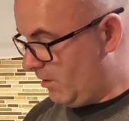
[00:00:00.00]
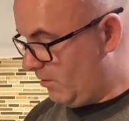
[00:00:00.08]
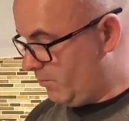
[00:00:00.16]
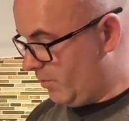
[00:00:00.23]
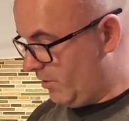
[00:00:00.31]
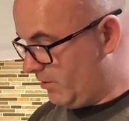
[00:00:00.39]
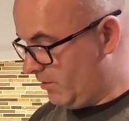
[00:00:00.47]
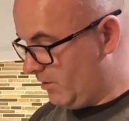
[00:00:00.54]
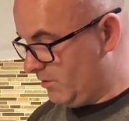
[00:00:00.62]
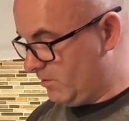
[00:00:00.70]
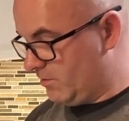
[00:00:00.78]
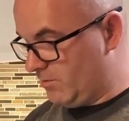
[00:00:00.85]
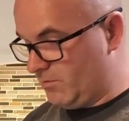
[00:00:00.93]
and put it
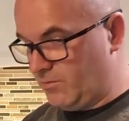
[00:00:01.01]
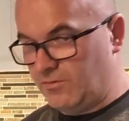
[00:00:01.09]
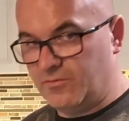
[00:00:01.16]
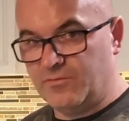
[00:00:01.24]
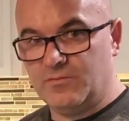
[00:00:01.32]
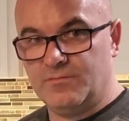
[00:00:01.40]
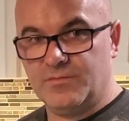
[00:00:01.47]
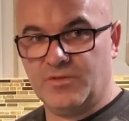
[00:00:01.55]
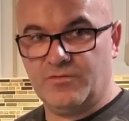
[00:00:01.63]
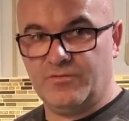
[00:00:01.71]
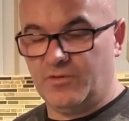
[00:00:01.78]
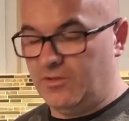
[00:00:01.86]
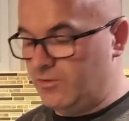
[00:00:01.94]
into the
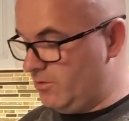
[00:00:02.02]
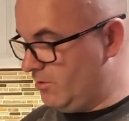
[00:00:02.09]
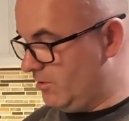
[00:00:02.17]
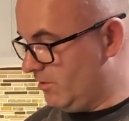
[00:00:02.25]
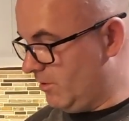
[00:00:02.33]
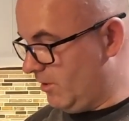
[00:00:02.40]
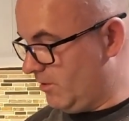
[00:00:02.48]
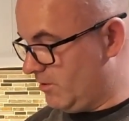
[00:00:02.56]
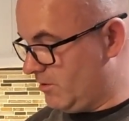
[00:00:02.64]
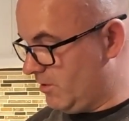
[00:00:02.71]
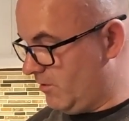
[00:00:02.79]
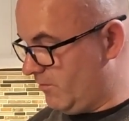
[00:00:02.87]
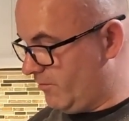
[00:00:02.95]
fridge. Let it
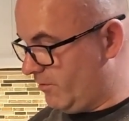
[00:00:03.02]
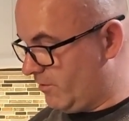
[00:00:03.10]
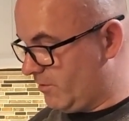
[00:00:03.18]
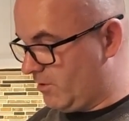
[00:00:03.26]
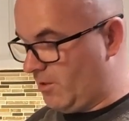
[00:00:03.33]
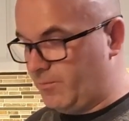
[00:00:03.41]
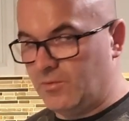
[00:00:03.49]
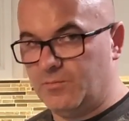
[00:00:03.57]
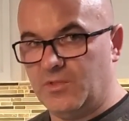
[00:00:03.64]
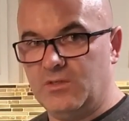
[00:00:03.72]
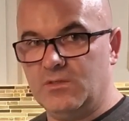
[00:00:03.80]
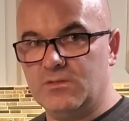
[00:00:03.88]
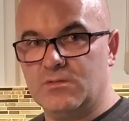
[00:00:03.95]
sit for a couple
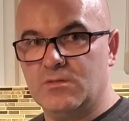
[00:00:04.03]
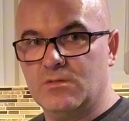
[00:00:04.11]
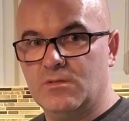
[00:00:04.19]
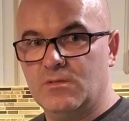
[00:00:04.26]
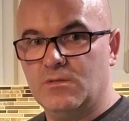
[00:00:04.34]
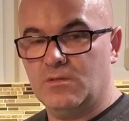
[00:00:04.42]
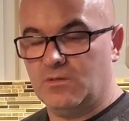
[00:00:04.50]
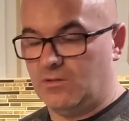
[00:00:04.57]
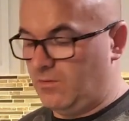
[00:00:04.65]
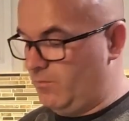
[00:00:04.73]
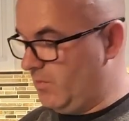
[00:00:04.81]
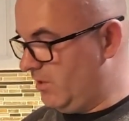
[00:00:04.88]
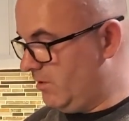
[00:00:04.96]
minutes
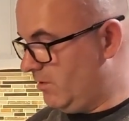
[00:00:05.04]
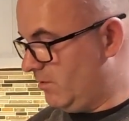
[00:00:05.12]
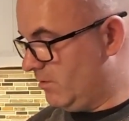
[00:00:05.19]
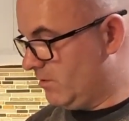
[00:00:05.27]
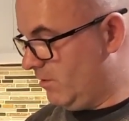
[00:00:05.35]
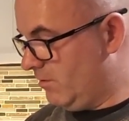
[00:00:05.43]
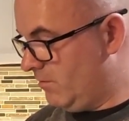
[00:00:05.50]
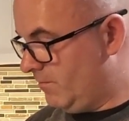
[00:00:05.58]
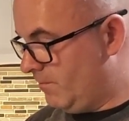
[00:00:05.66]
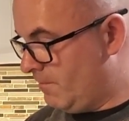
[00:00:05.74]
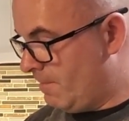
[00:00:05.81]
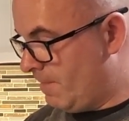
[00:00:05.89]
or a minute or so